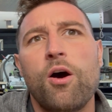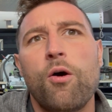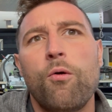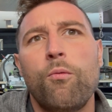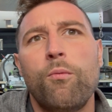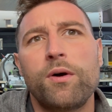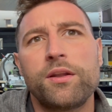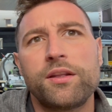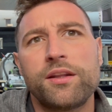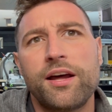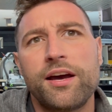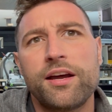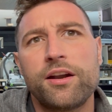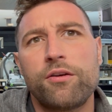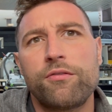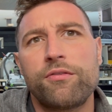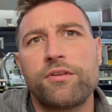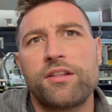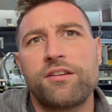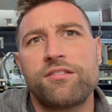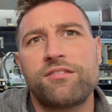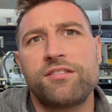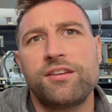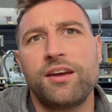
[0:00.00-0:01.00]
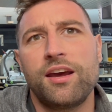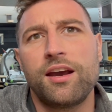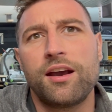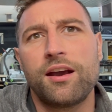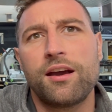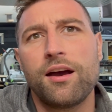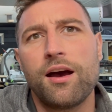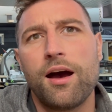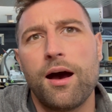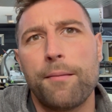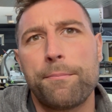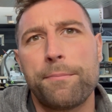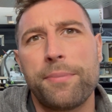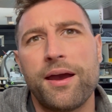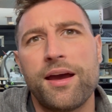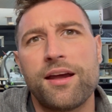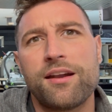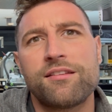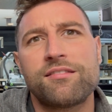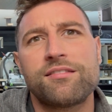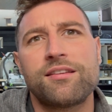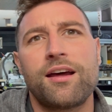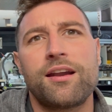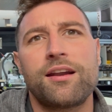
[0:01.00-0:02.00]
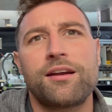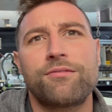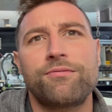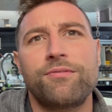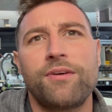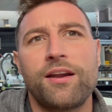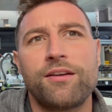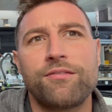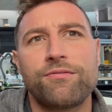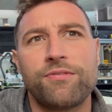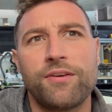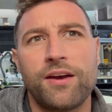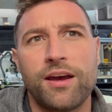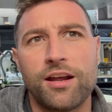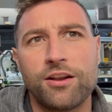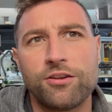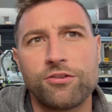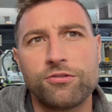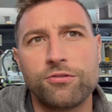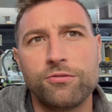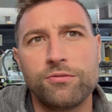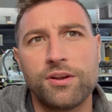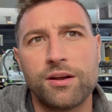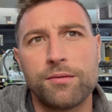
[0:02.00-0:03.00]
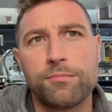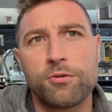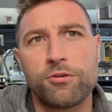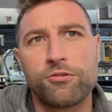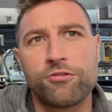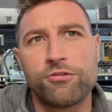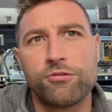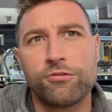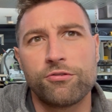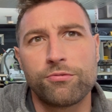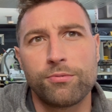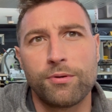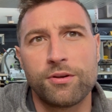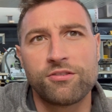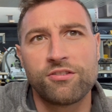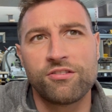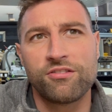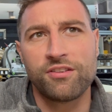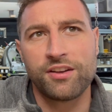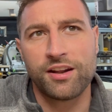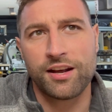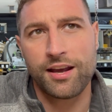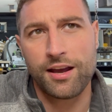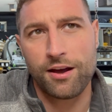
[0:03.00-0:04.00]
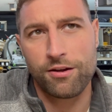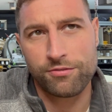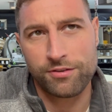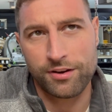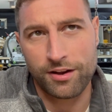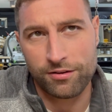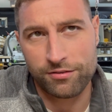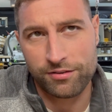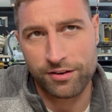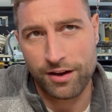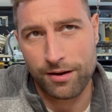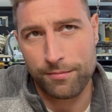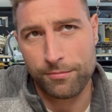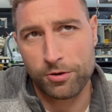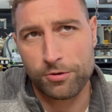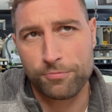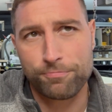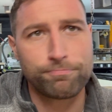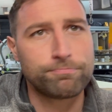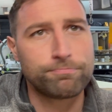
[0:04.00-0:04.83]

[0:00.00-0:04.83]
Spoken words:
1 light over the sink, a Panasonic vent fan, 2 dimmers, 2 switches, and a countdown timer.